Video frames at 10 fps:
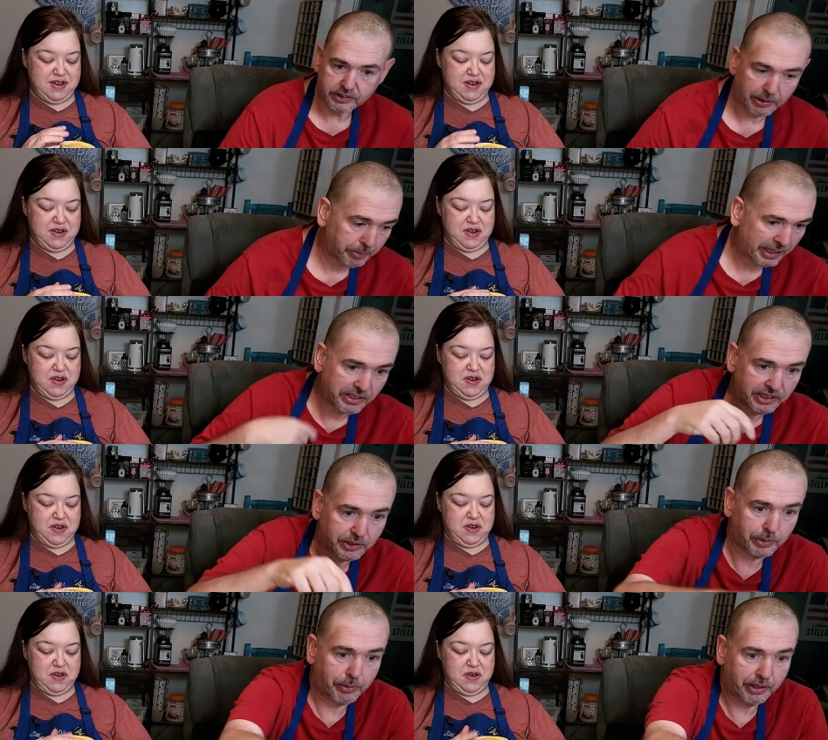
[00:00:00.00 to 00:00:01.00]
Speaker 1: That would make
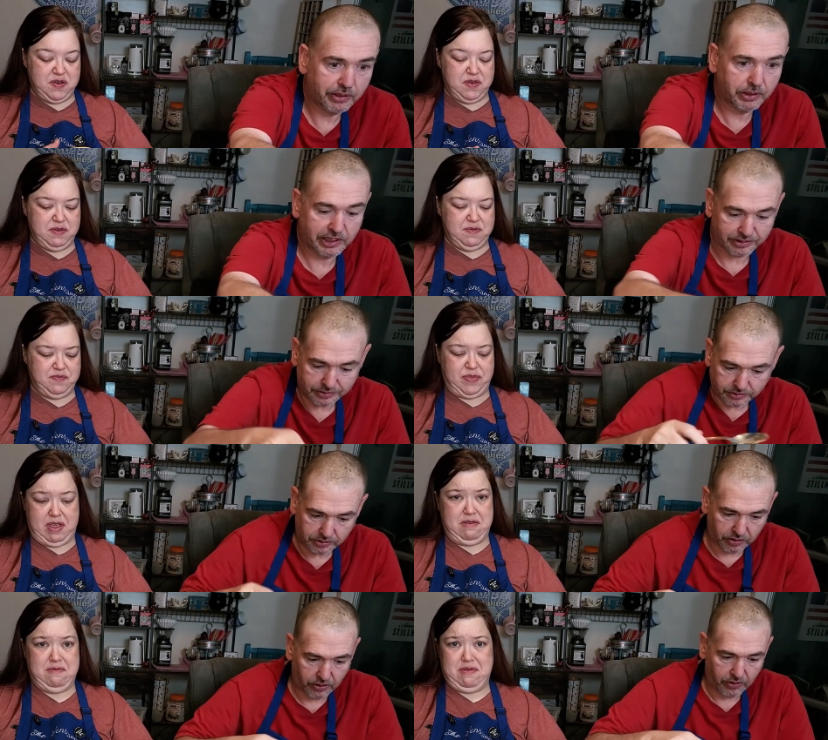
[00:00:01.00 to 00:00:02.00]
sense. Why would I do that?
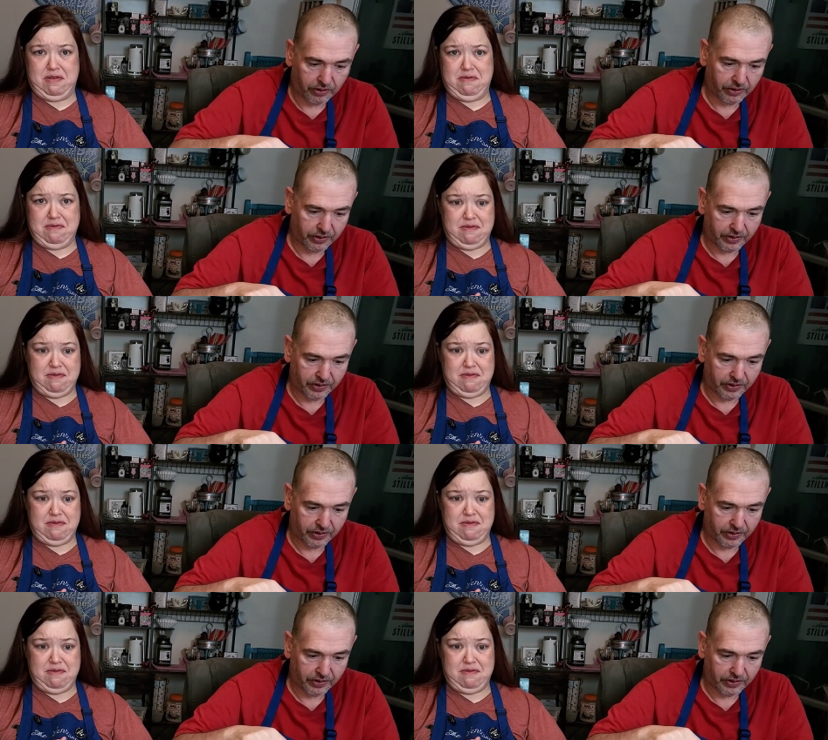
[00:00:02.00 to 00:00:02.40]
Speaker 2: I don't know.